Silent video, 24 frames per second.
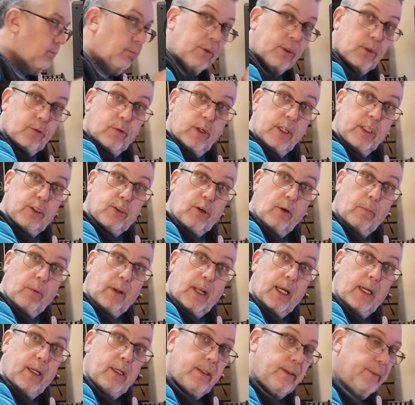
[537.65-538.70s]
screen's gone
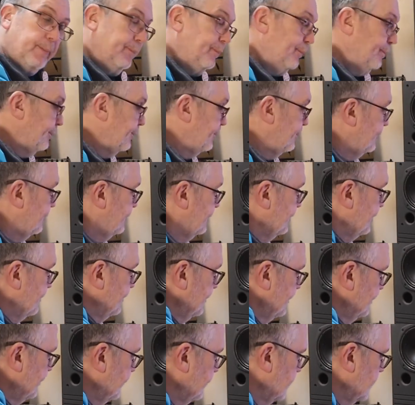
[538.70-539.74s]
blank.
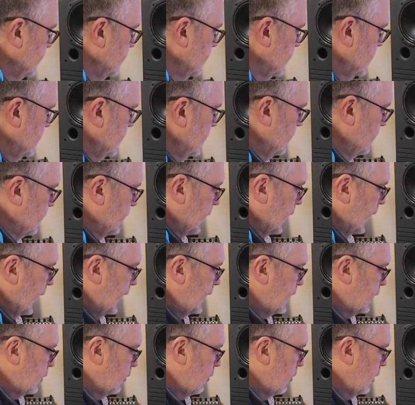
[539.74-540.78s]
But the
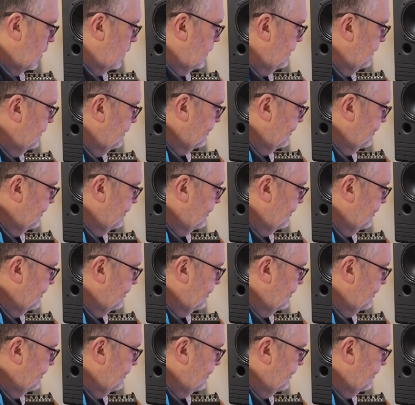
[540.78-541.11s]
lights are on,